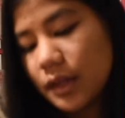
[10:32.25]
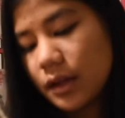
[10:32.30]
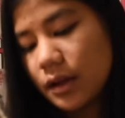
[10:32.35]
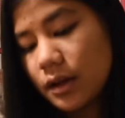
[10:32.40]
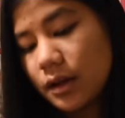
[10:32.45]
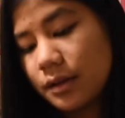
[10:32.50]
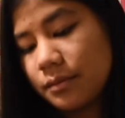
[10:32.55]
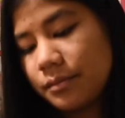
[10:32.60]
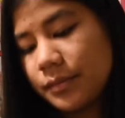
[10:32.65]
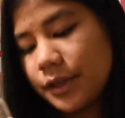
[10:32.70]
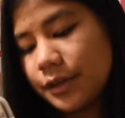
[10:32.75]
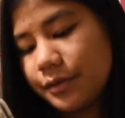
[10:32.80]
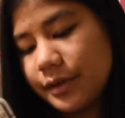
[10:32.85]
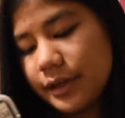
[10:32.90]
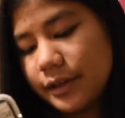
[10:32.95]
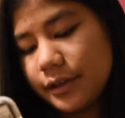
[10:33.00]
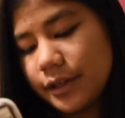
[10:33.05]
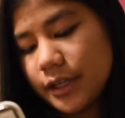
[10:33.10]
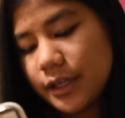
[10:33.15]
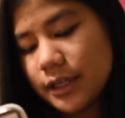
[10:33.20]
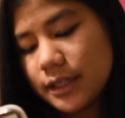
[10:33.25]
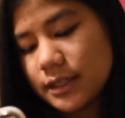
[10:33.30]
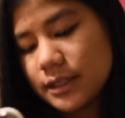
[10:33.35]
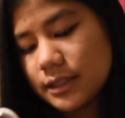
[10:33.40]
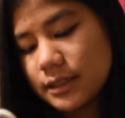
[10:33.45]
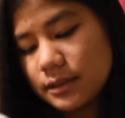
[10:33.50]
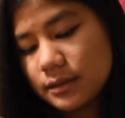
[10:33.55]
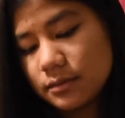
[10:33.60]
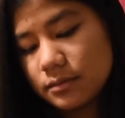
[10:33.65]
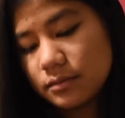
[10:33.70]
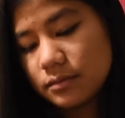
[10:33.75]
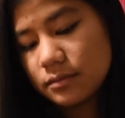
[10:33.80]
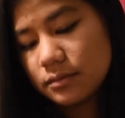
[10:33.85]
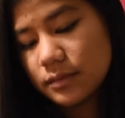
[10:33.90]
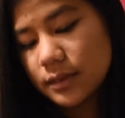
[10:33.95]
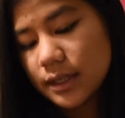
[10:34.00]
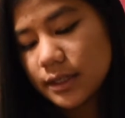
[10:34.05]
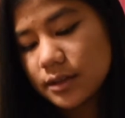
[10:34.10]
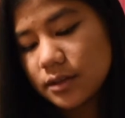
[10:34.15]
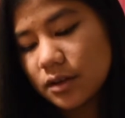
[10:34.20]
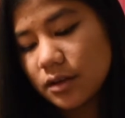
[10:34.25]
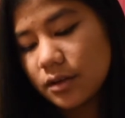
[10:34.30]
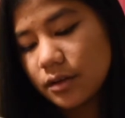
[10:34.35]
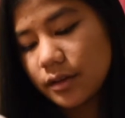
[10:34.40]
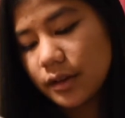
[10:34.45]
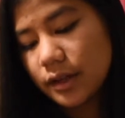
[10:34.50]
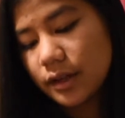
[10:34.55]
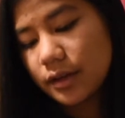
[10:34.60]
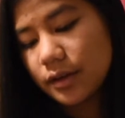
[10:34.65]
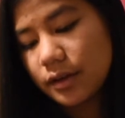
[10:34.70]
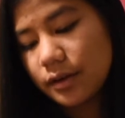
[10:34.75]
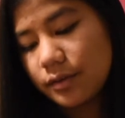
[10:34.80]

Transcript: Utilities, that's all the